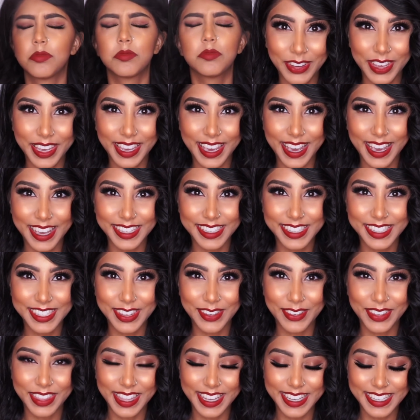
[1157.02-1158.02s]
Hey guys,
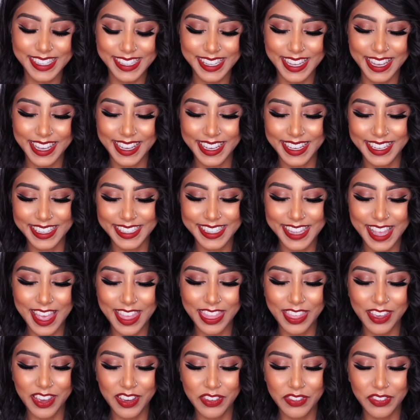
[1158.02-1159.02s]
so this is
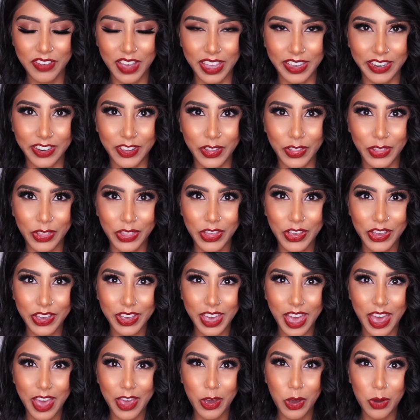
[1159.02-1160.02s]
the final look.
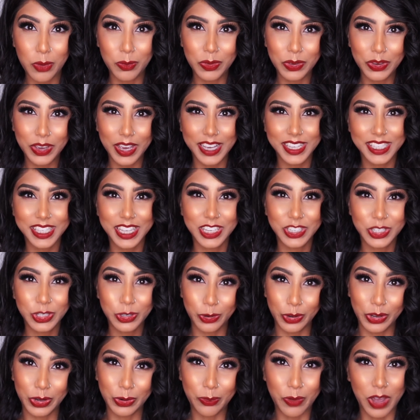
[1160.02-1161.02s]
I hope you guys
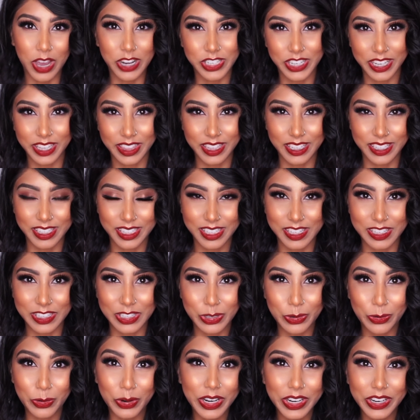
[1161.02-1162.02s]
enjoyed watching this
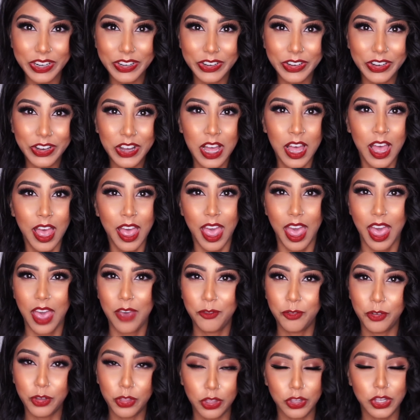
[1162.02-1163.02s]
tutorial.
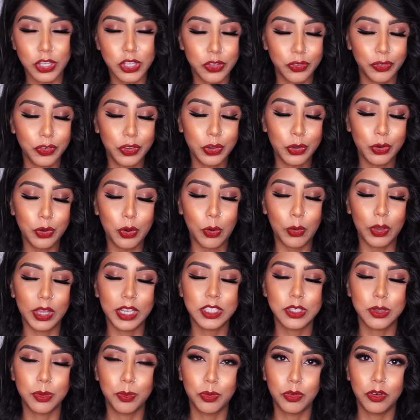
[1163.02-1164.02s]
And for those of you
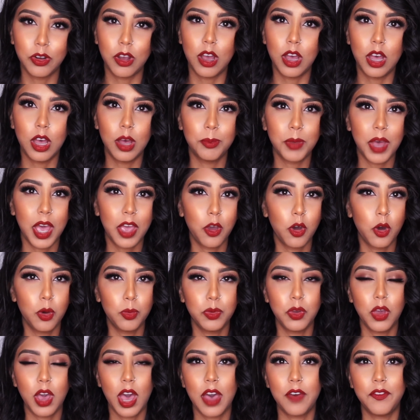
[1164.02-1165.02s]
going to prom, I
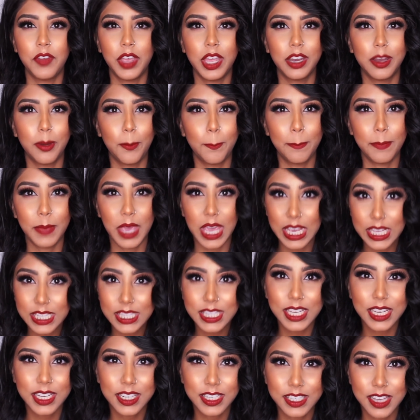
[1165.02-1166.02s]
hope you have an
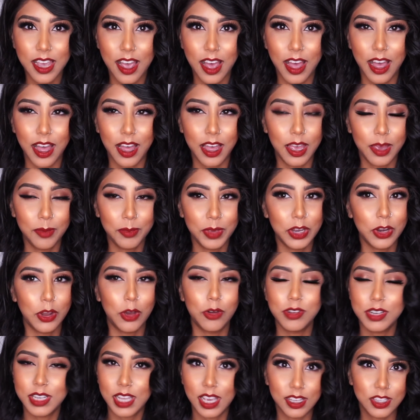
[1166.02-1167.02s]
amazing time. You
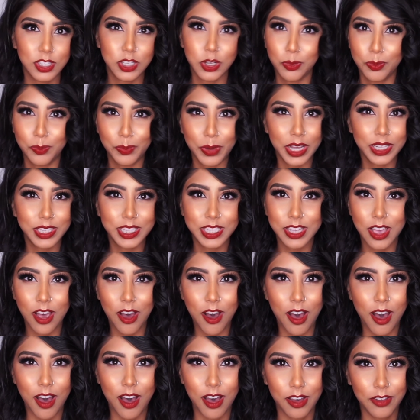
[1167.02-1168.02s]
know, dance your butts
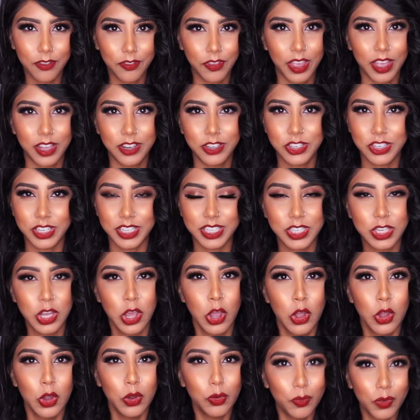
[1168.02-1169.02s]
off and just
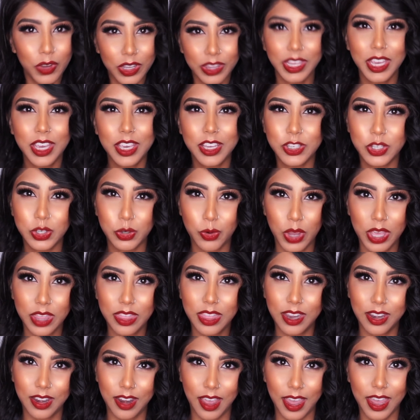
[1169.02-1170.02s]
really enjoy
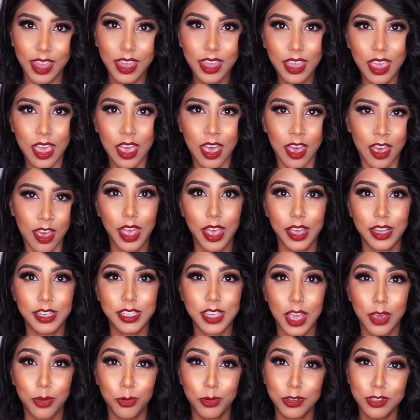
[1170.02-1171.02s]
the night. And
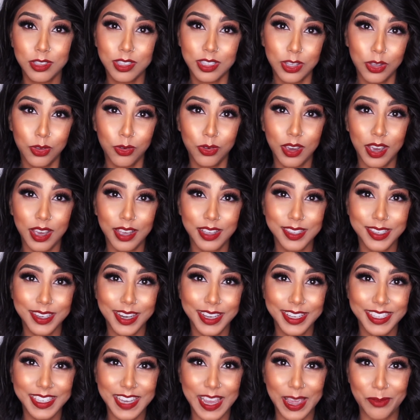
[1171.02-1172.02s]
I will see you guys
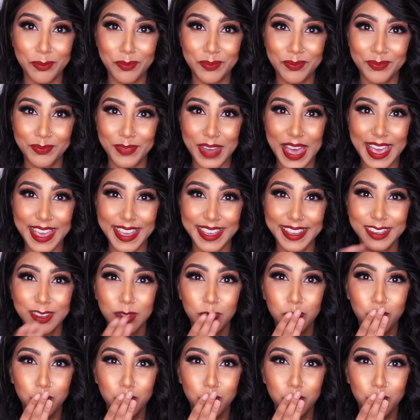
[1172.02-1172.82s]
next time. Bye.